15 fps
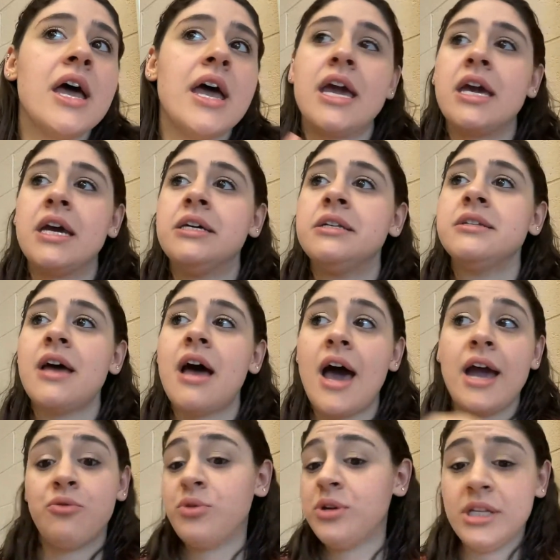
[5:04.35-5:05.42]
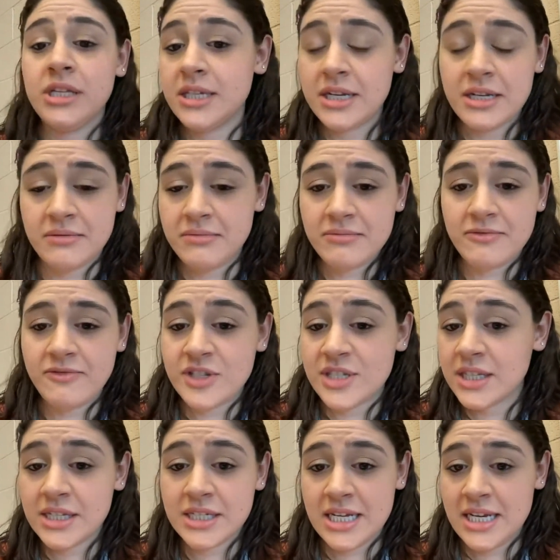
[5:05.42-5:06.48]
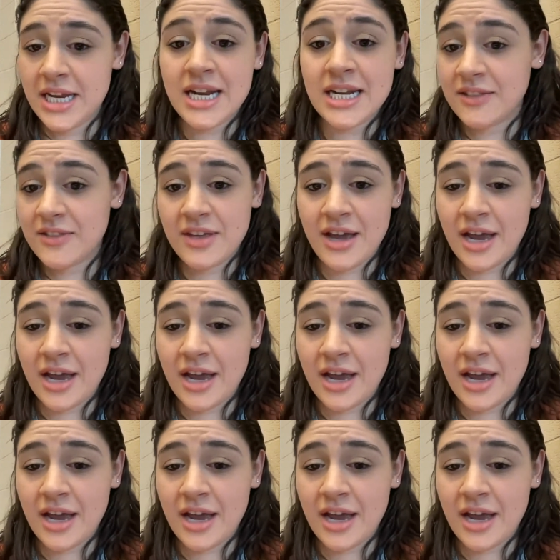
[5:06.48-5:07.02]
and I really didn't facilitate anything.